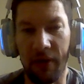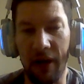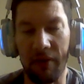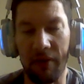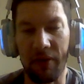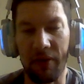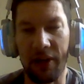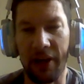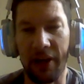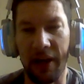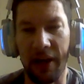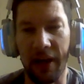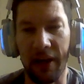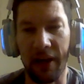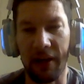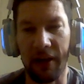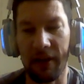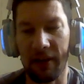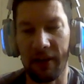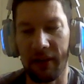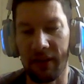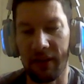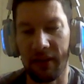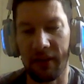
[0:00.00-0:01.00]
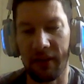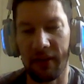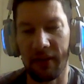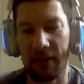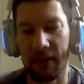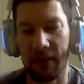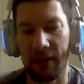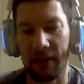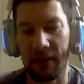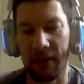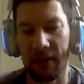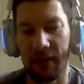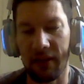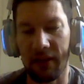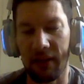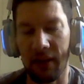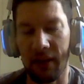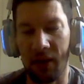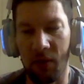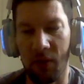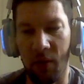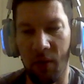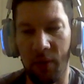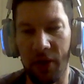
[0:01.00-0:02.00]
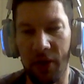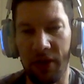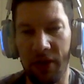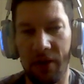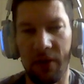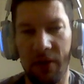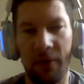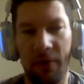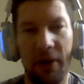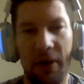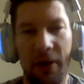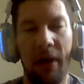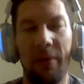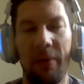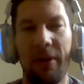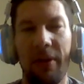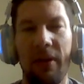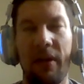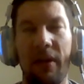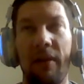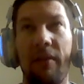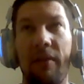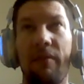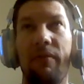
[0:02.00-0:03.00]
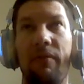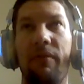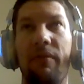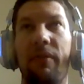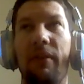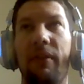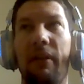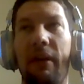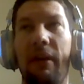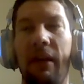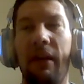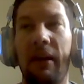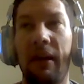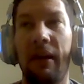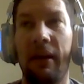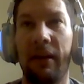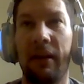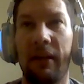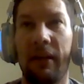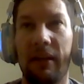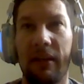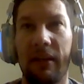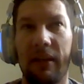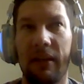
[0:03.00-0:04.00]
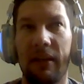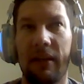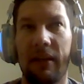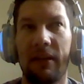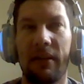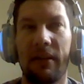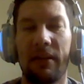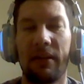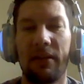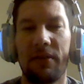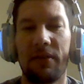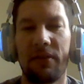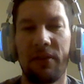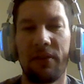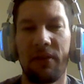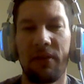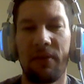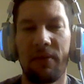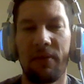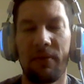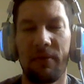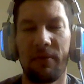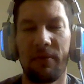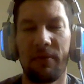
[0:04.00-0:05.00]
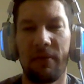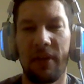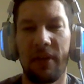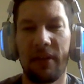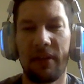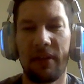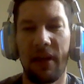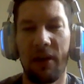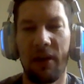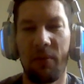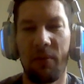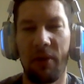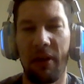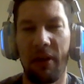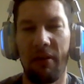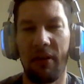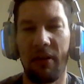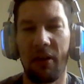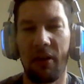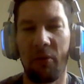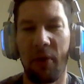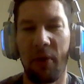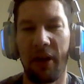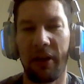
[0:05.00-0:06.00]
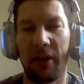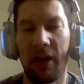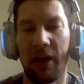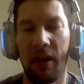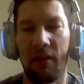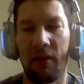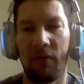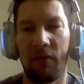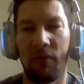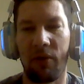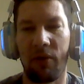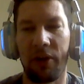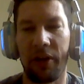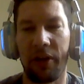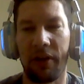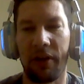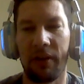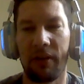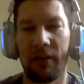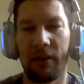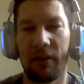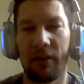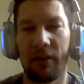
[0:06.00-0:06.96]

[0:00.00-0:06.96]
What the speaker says: every day in what we do and how we live. Uh, so that's kind of what I think about California.